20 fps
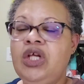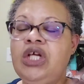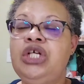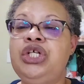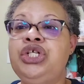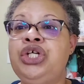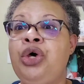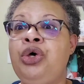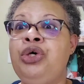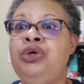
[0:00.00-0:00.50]

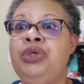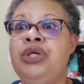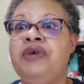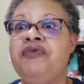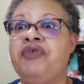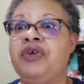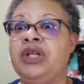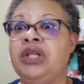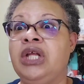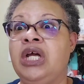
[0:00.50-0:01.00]
show you
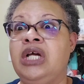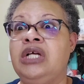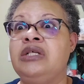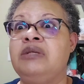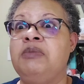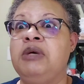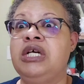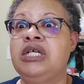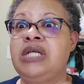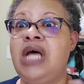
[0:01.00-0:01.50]
different
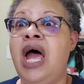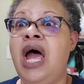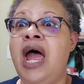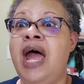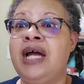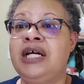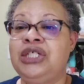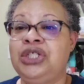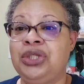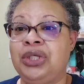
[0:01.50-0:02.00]
things because
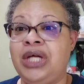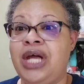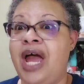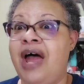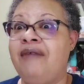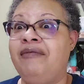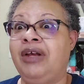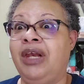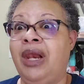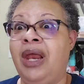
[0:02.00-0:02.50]
I actually
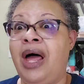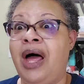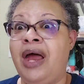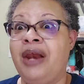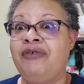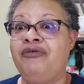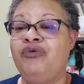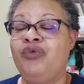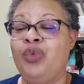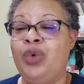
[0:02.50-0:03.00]
have a
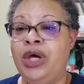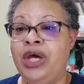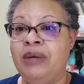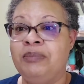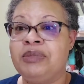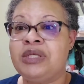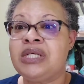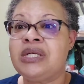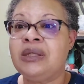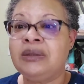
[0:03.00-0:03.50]
lot of
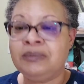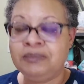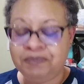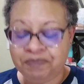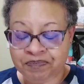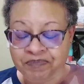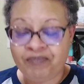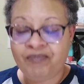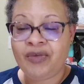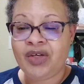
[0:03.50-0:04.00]
WIPs.
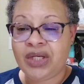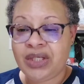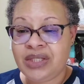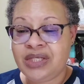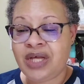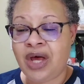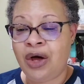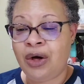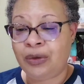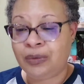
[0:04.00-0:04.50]

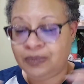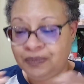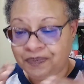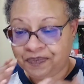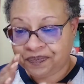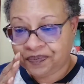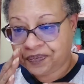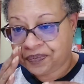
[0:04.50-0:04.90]
So,